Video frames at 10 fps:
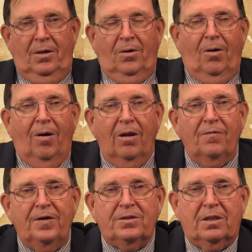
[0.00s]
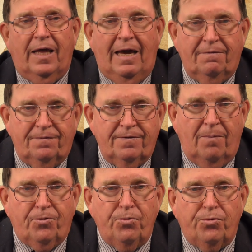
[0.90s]
all of his life, up
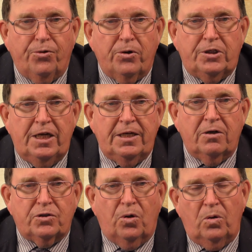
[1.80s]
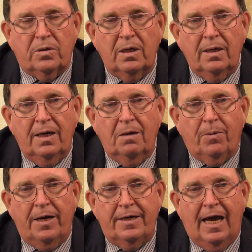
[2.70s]
through 13 years old, and
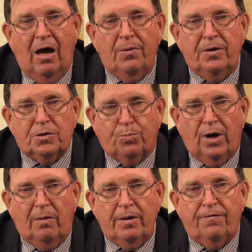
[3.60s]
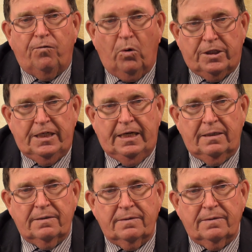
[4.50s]
by now he was probably 14.